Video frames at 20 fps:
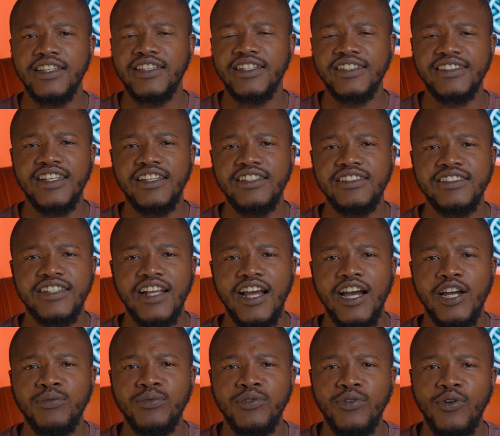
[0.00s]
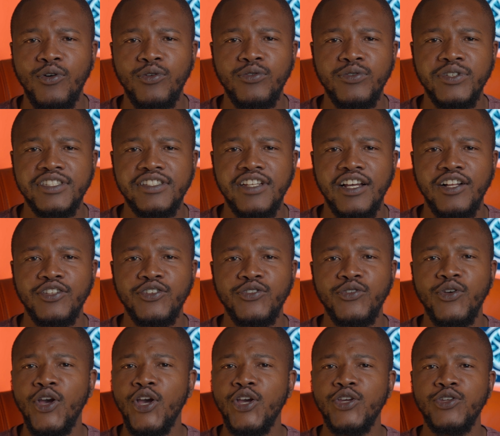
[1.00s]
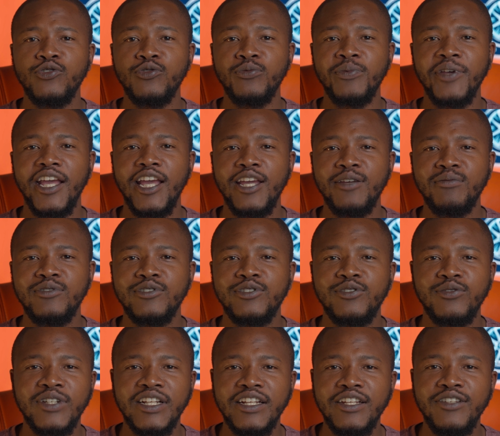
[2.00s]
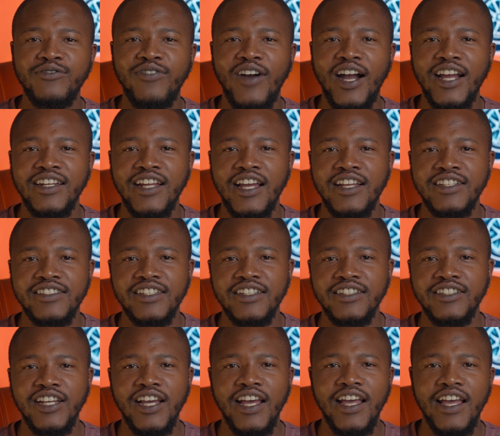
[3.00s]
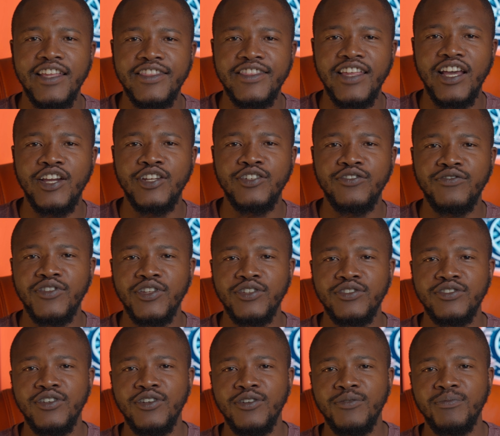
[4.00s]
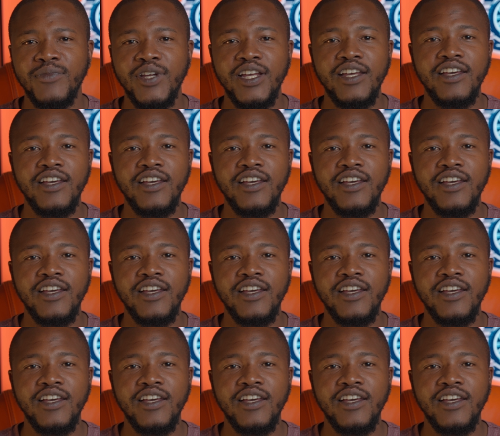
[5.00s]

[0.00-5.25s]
The sales guy will always tell you you'll be able to refinance it at the end of the term.